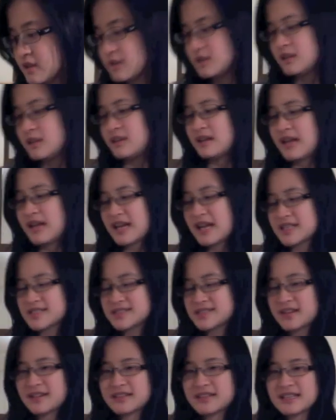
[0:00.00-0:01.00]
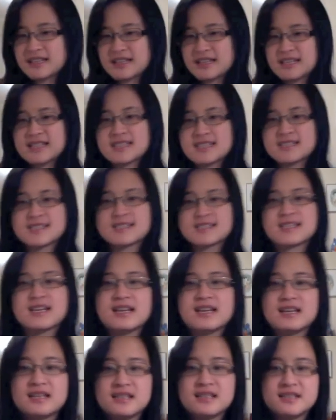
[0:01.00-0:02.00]
Next on the list
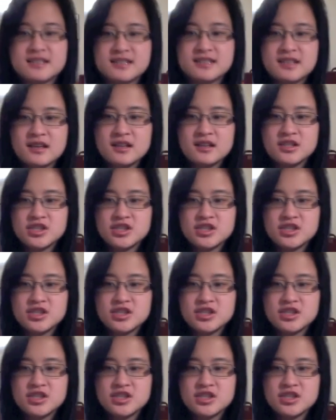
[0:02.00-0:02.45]
is